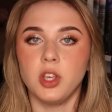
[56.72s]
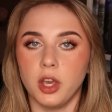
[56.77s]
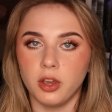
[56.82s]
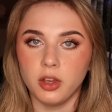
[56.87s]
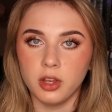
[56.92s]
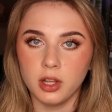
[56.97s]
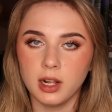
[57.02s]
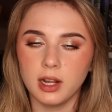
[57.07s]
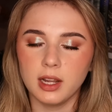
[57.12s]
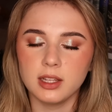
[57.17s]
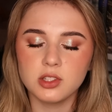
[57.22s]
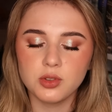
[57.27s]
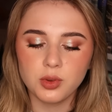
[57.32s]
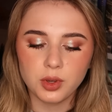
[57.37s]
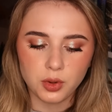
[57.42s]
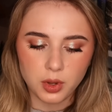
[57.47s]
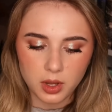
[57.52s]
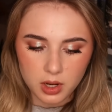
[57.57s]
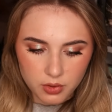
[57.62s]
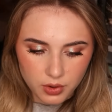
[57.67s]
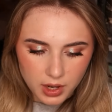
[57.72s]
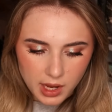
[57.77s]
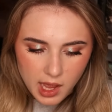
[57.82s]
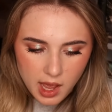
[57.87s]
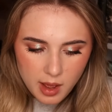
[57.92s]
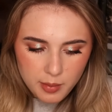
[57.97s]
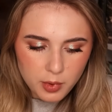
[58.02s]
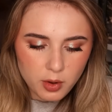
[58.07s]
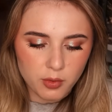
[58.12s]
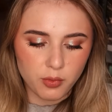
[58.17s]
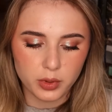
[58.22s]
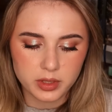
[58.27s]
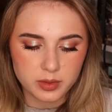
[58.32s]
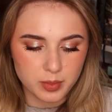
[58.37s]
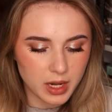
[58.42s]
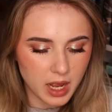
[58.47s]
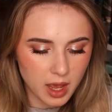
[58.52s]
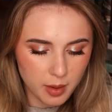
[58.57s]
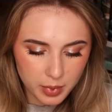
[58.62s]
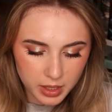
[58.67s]
So, let's do a quick recap of what's
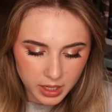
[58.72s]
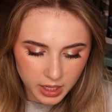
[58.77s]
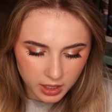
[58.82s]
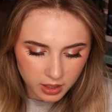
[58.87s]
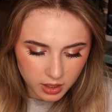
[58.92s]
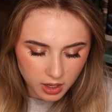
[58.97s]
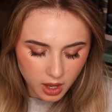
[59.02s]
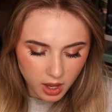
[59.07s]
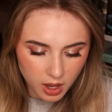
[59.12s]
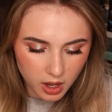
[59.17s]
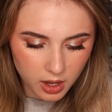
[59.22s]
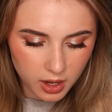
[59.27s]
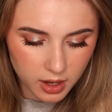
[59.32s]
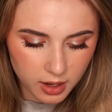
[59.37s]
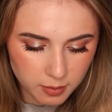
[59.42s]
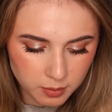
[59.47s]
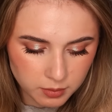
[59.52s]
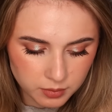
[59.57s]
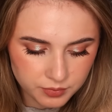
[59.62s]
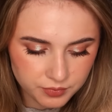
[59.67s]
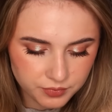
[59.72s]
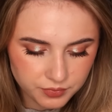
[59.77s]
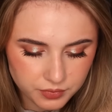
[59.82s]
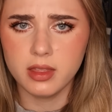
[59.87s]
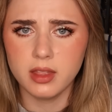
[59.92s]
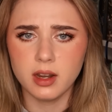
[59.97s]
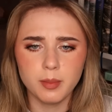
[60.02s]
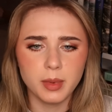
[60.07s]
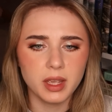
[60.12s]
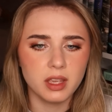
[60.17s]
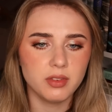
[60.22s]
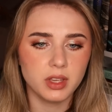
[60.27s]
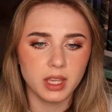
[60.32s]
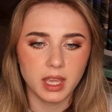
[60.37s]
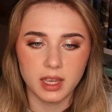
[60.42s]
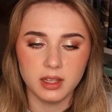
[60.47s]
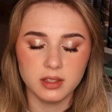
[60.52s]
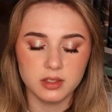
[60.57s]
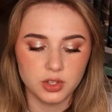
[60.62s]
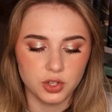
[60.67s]
been happening. Then I might even
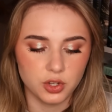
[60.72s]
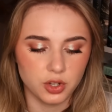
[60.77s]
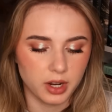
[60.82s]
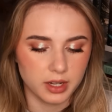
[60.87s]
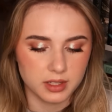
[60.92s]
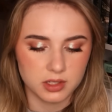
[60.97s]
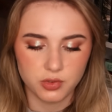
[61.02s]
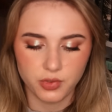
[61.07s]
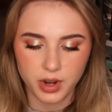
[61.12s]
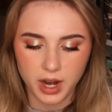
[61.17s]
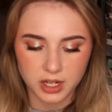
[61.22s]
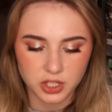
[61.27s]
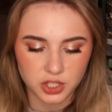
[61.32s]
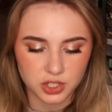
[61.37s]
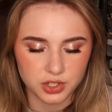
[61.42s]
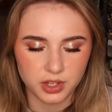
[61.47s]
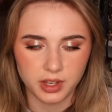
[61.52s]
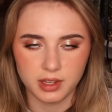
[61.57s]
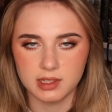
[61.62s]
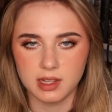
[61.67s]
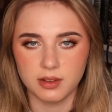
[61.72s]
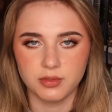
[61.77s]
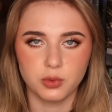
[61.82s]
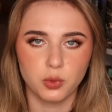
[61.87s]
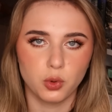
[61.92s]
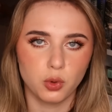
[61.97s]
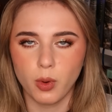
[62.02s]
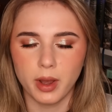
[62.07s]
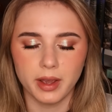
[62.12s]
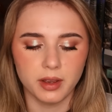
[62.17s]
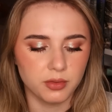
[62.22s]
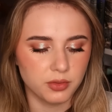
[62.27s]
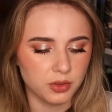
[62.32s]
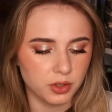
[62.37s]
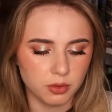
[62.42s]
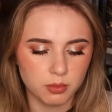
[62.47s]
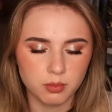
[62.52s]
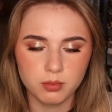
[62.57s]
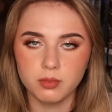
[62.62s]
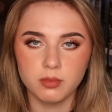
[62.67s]
get into your guys' reactions. You guys left quite a
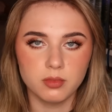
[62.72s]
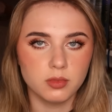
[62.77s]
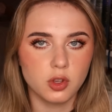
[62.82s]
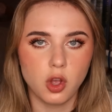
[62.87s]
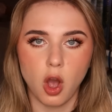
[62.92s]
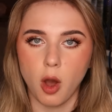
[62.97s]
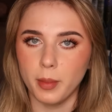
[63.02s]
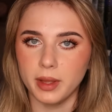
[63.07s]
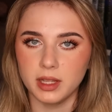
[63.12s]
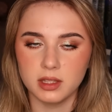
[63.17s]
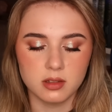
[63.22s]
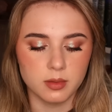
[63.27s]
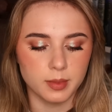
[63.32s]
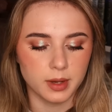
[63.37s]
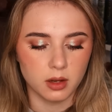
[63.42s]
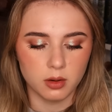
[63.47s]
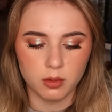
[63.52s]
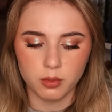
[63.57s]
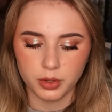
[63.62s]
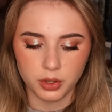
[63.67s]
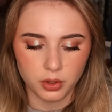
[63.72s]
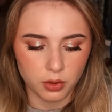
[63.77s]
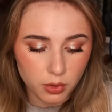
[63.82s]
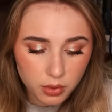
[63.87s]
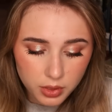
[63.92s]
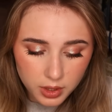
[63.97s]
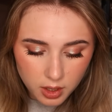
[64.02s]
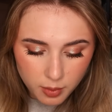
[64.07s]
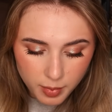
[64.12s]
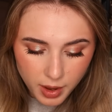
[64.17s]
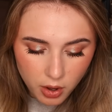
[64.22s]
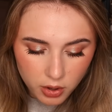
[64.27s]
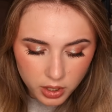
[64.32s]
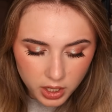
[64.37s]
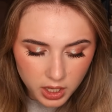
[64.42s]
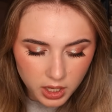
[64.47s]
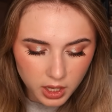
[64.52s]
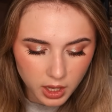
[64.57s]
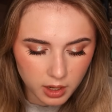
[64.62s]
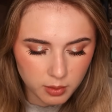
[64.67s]
few comments about what you think about
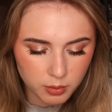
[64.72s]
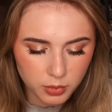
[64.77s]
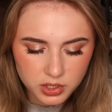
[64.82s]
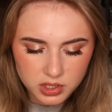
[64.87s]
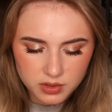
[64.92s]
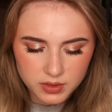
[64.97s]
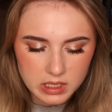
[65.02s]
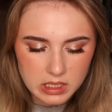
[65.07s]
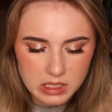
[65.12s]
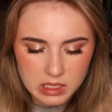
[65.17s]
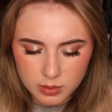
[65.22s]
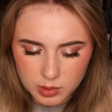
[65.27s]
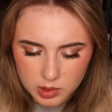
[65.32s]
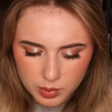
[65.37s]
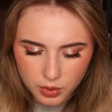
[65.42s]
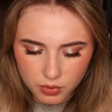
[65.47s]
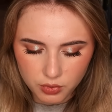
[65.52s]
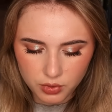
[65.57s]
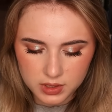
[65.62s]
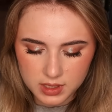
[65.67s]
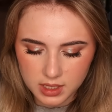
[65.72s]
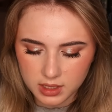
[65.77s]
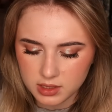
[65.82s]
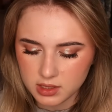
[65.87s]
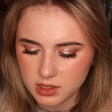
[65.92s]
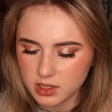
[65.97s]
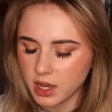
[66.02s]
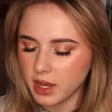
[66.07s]
it, and most of it seemed to be on Rosanna's